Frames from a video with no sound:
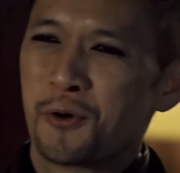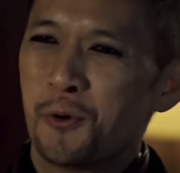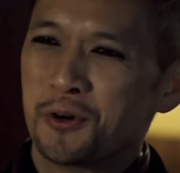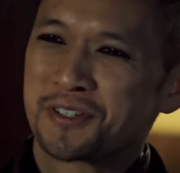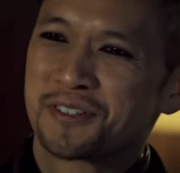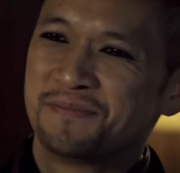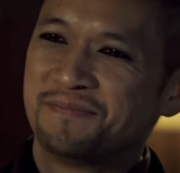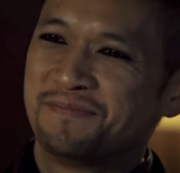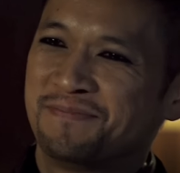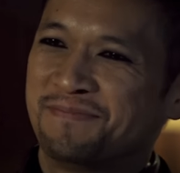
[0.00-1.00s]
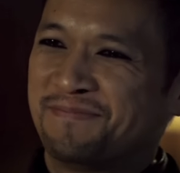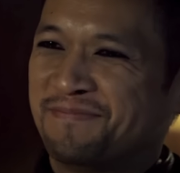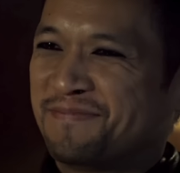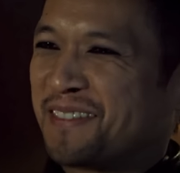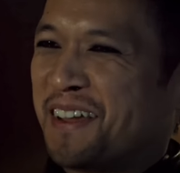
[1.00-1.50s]
Of course.
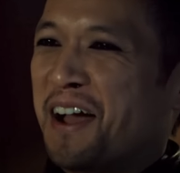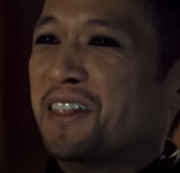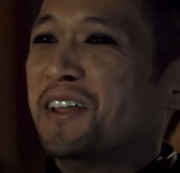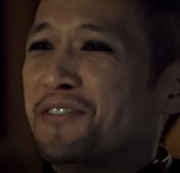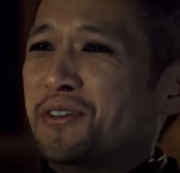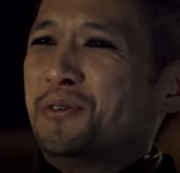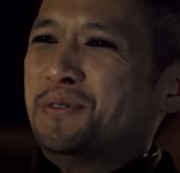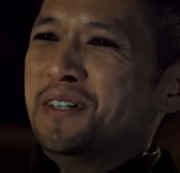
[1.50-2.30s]
I love you.